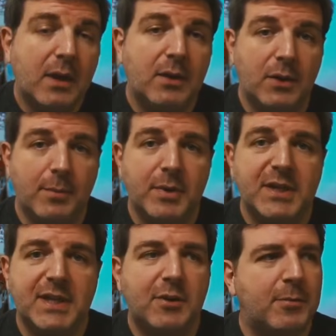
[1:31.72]
Number
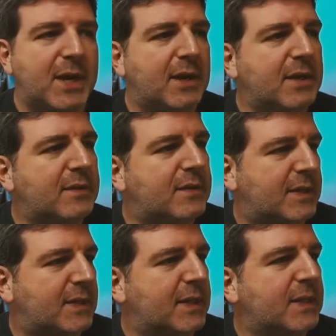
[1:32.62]
10 on my
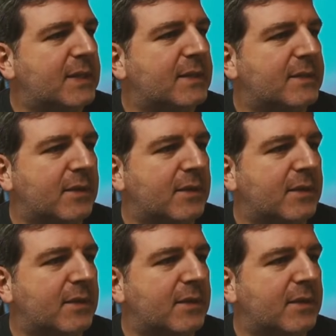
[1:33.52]
list is